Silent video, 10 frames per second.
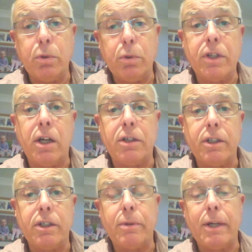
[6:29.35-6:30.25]
were
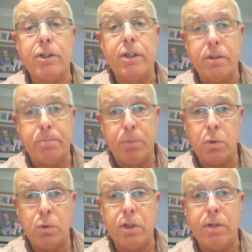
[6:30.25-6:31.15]
starting to actually
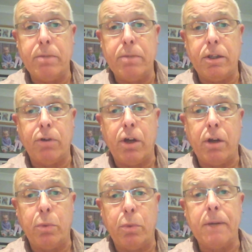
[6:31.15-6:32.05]
support him in the
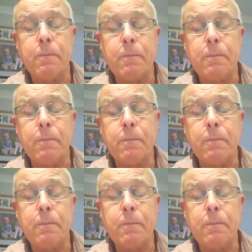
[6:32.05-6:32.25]
right way.